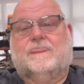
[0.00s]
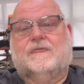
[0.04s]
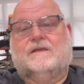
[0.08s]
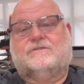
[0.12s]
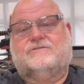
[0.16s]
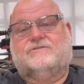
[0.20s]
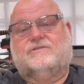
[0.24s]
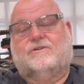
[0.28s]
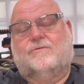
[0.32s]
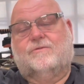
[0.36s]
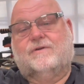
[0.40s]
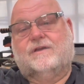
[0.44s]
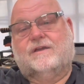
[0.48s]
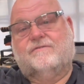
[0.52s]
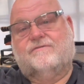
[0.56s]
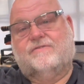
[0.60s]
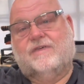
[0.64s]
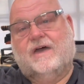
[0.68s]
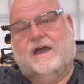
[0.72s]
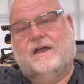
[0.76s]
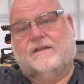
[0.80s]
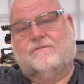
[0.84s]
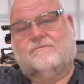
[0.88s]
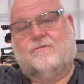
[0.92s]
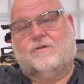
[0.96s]
So we have
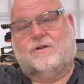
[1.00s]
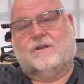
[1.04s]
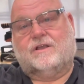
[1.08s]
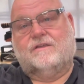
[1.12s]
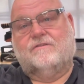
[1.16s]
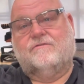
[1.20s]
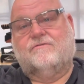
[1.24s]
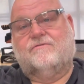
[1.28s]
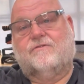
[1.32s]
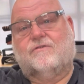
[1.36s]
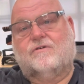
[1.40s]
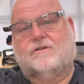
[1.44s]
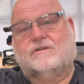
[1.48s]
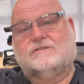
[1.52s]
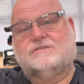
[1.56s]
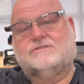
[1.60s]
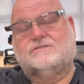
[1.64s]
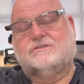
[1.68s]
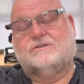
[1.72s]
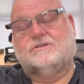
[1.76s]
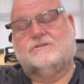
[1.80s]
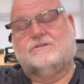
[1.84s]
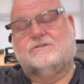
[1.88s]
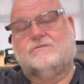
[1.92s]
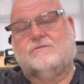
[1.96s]
that working for us
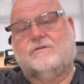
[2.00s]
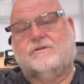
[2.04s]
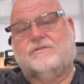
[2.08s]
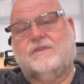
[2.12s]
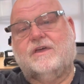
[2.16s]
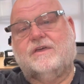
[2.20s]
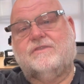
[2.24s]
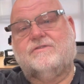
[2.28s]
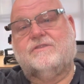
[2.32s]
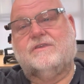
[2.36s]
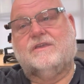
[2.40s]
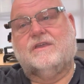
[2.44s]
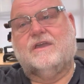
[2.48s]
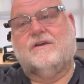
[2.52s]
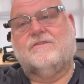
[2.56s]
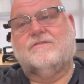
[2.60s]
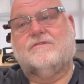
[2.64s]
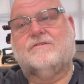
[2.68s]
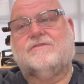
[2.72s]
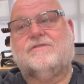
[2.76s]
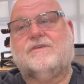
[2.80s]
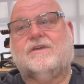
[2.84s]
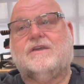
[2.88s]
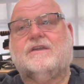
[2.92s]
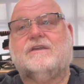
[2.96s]
too. And then the other
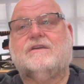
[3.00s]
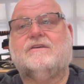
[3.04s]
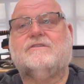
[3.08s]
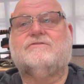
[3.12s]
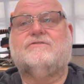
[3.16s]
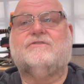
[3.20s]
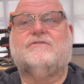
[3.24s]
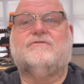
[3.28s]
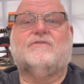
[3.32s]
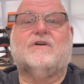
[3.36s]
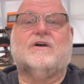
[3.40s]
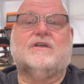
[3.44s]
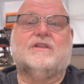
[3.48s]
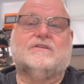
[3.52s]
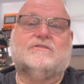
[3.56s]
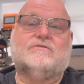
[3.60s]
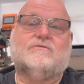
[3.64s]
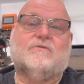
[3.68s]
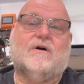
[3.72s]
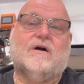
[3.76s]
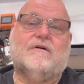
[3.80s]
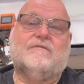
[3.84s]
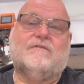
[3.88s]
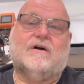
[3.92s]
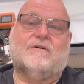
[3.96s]
thing is you've got a
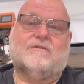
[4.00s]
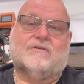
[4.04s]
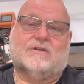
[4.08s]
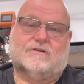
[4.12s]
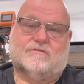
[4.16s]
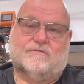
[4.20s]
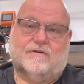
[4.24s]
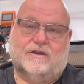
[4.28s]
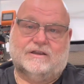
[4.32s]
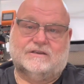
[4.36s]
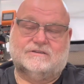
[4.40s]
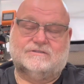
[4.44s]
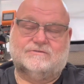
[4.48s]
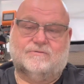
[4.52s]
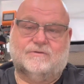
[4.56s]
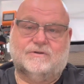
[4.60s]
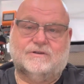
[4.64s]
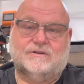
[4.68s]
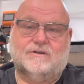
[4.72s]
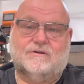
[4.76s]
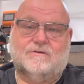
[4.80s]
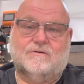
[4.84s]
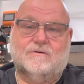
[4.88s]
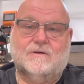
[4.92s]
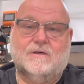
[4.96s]
12-hour grace
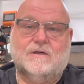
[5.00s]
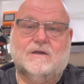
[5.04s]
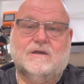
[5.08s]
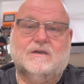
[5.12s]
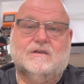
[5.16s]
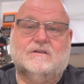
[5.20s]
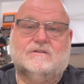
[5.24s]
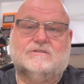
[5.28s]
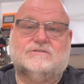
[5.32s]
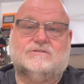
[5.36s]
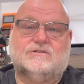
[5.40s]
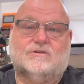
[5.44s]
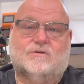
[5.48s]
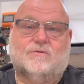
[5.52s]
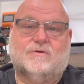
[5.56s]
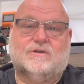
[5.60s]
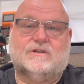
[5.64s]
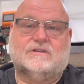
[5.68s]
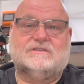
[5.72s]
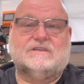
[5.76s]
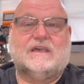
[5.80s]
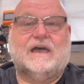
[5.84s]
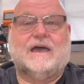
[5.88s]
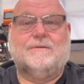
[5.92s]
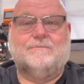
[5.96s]
window. So what
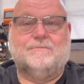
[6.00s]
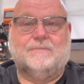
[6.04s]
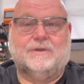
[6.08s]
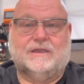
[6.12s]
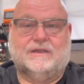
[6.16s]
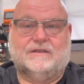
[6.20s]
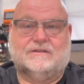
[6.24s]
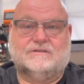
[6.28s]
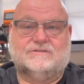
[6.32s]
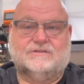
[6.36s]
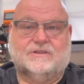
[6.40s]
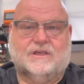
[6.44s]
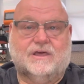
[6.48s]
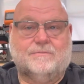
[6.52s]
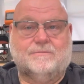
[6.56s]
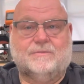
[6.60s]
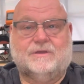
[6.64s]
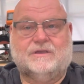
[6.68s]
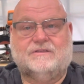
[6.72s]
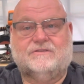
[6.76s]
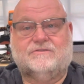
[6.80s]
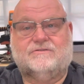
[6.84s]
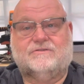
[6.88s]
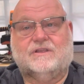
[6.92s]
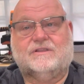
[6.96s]
does that mean? So that
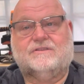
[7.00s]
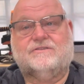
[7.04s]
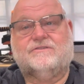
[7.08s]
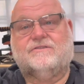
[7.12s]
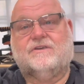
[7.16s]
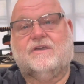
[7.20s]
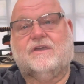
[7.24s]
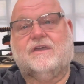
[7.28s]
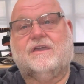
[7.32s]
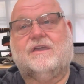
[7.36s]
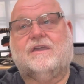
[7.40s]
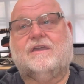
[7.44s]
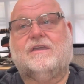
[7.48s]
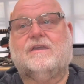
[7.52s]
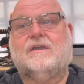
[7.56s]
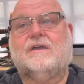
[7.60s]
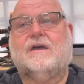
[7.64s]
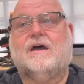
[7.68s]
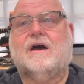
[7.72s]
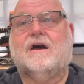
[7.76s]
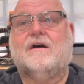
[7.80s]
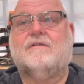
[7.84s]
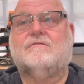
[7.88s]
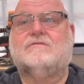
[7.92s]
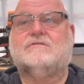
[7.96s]
means, let's say
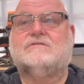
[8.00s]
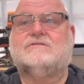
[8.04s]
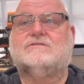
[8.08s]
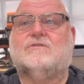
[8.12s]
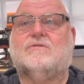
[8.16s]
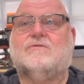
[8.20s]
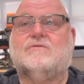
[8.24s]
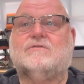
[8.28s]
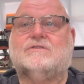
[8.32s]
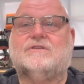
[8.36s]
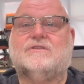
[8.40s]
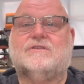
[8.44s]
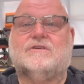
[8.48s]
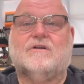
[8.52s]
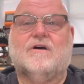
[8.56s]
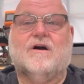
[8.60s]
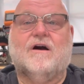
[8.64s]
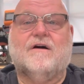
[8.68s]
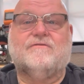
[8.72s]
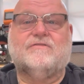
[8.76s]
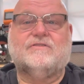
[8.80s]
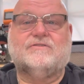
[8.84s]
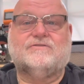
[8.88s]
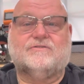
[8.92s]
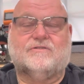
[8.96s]
I was going to the
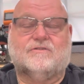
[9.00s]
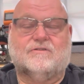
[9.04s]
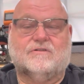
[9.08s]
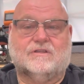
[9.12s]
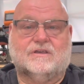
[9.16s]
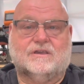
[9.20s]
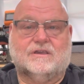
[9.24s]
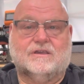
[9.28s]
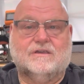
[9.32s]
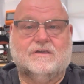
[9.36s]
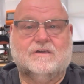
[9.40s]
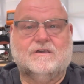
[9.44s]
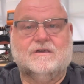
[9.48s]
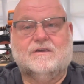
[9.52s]
office early,